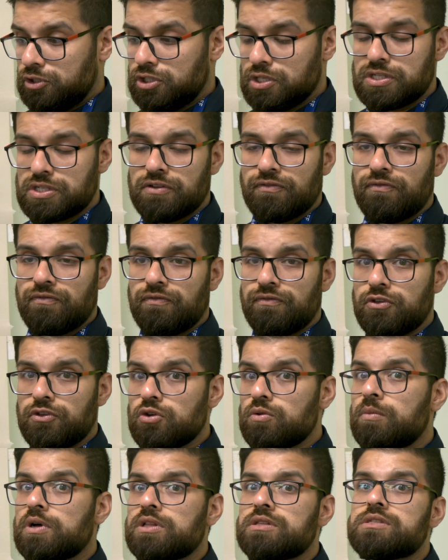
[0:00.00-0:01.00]
Just a
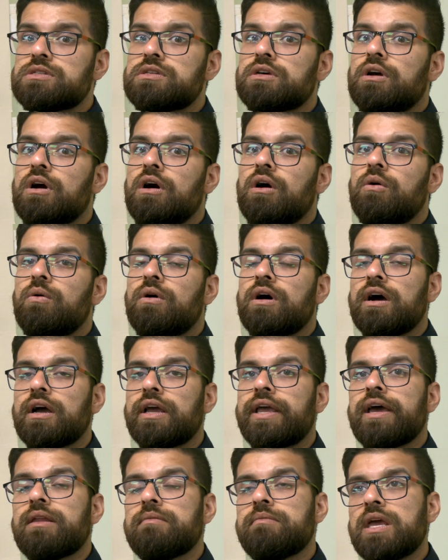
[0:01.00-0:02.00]
few months ago,
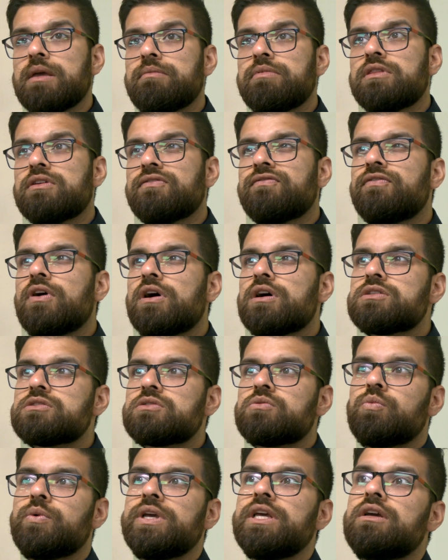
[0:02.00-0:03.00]
again, maybe the
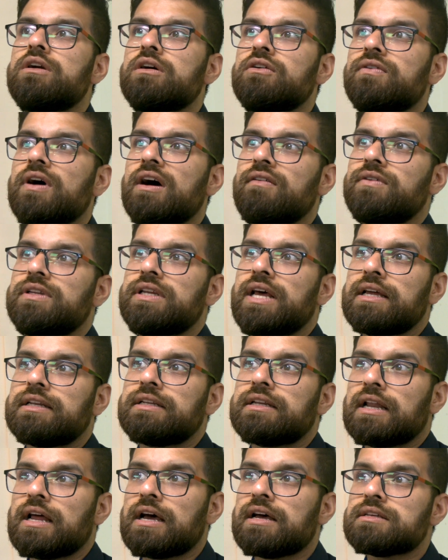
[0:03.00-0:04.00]
first week of having
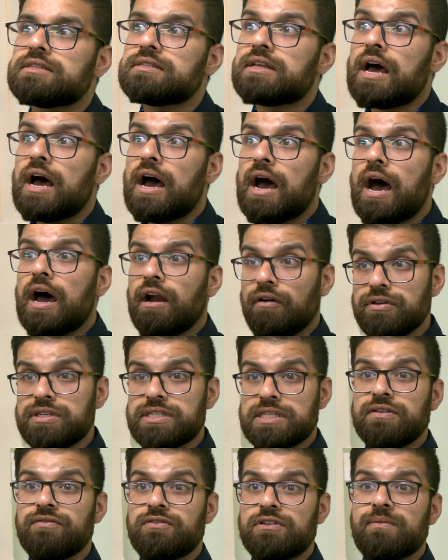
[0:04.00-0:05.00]
EDClass, I
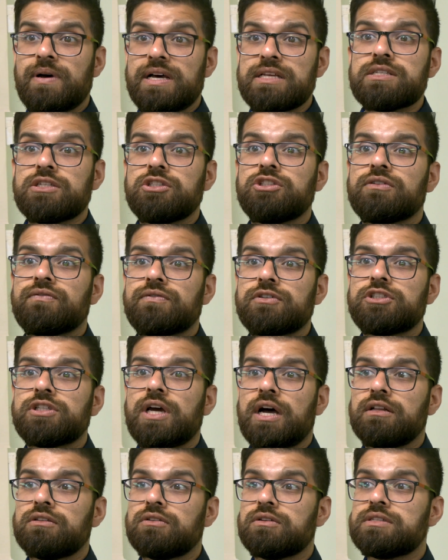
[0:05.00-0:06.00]
received a message of a
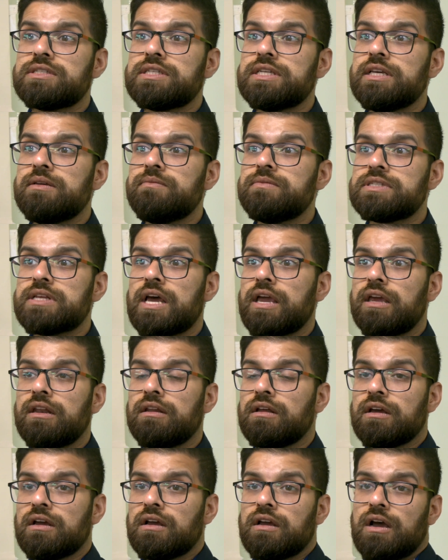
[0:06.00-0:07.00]
child on team saying,
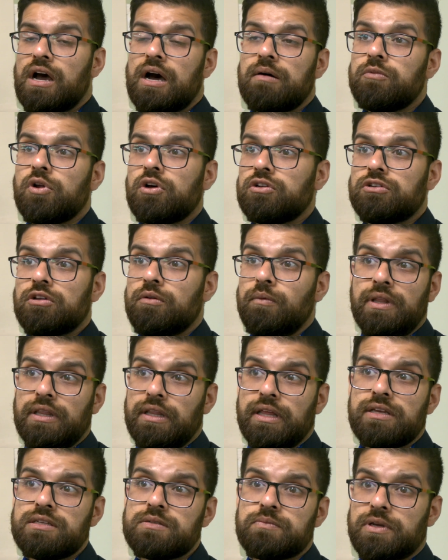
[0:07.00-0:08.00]
I'm not doing
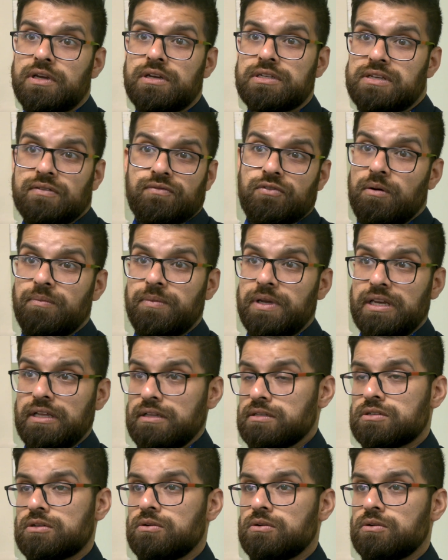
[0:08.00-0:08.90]
this because I've not been in